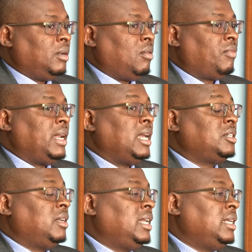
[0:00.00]
or
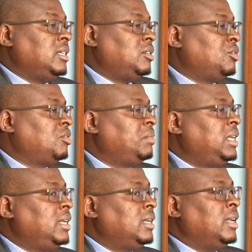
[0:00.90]
financial lending institutions
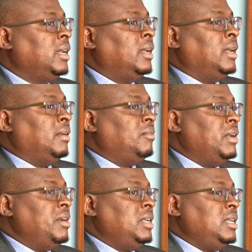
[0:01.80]
being
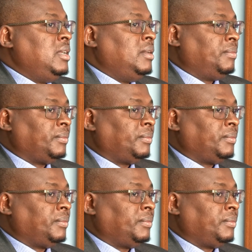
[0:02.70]
very